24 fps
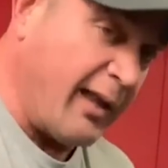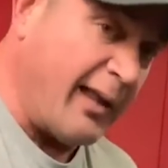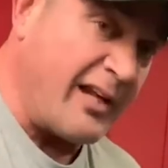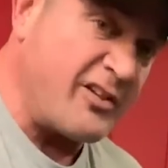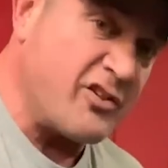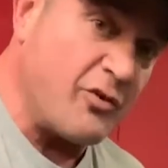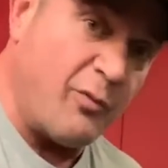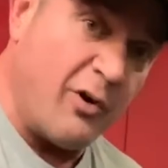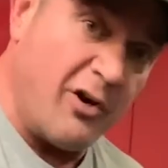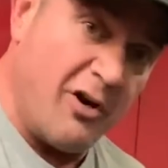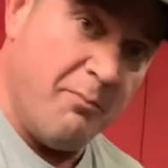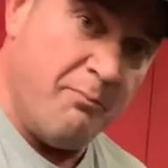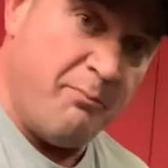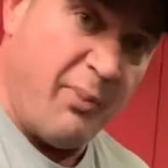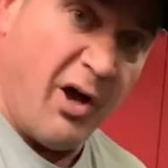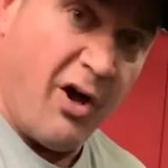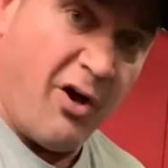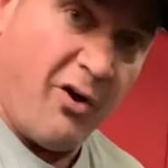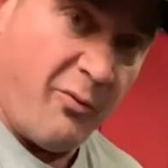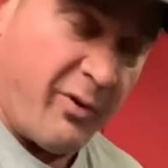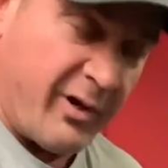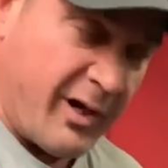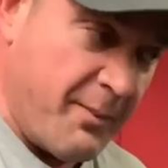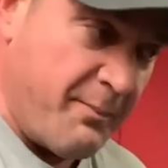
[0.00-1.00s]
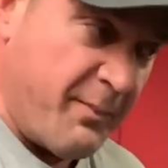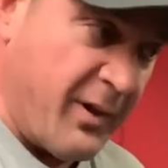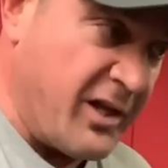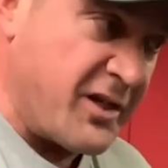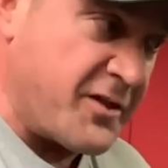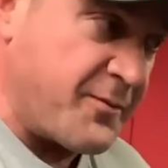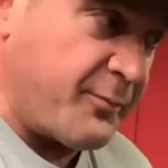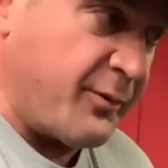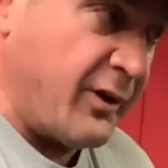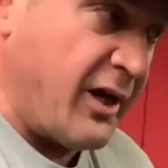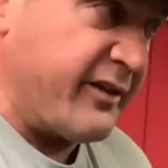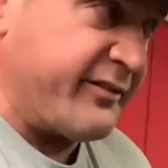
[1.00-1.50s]
I like to wear a belt when I
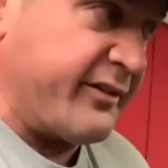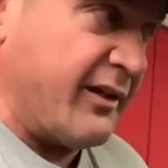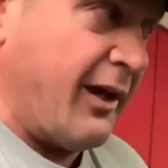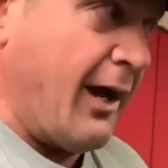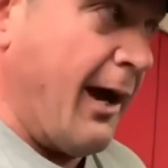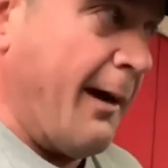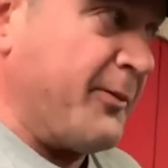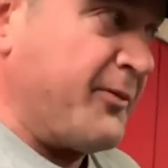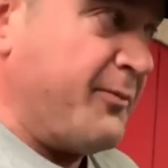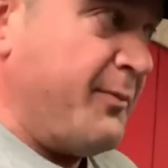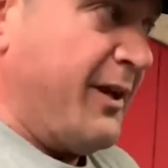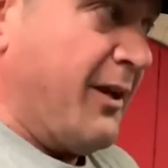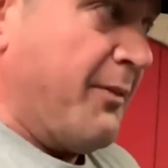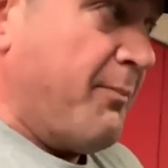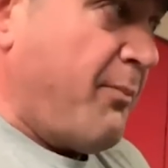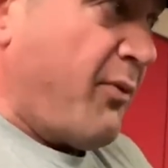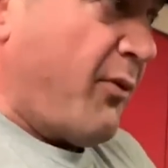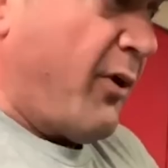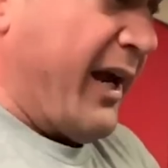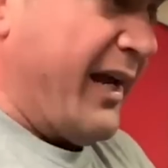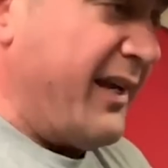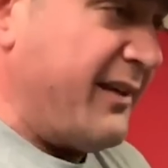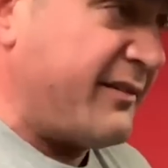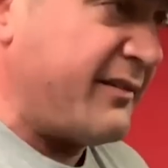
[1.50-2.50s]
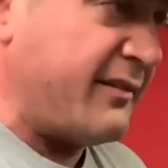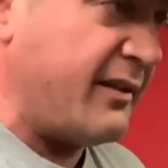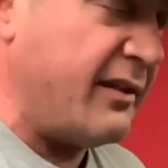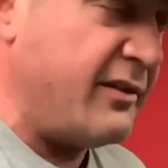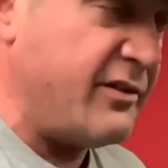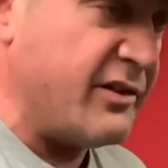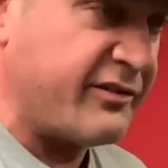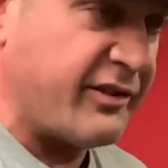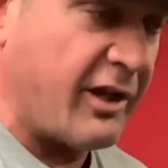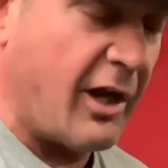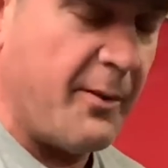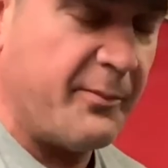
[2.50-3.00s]
bench press. It helps me to brace.
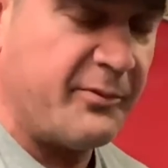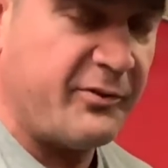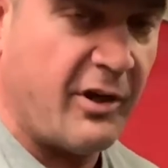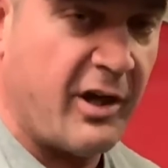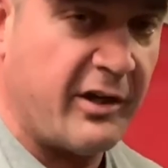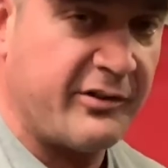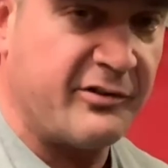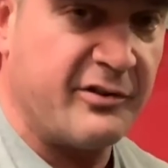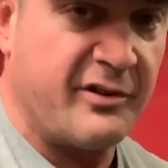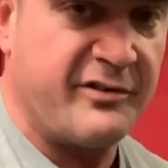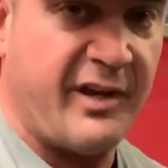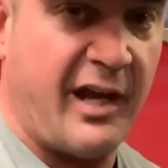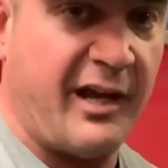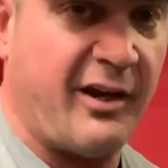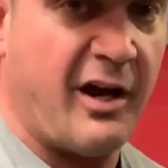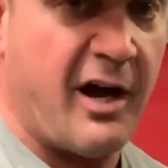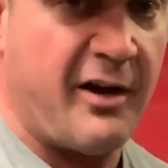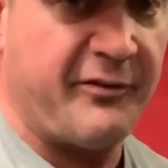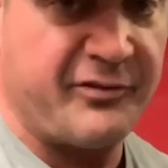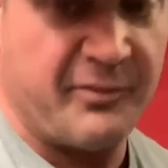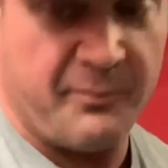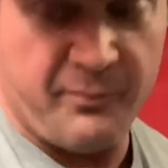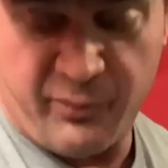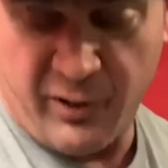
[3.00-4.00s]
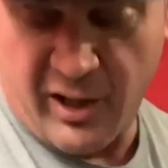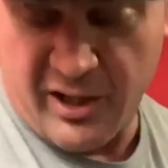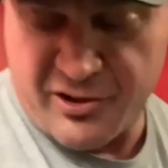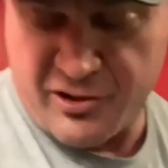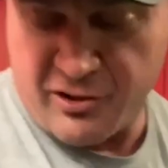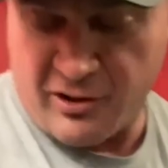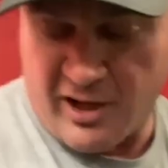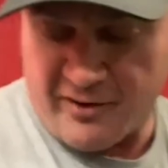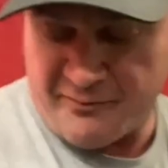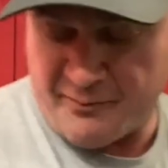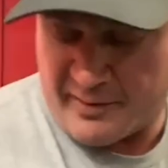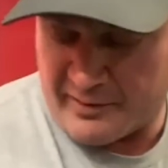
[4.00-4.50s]
It just helps also take off some
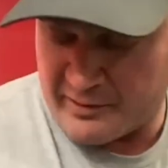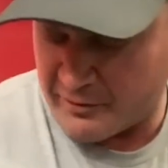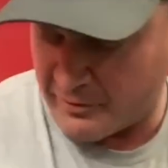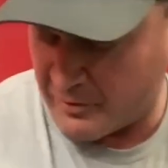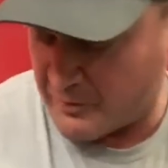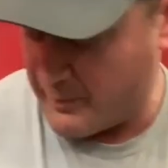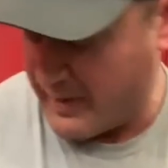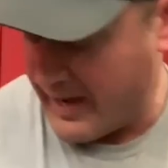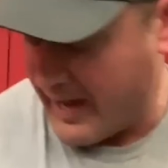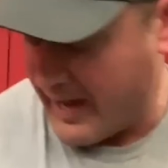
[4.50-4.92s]
pressure off my lower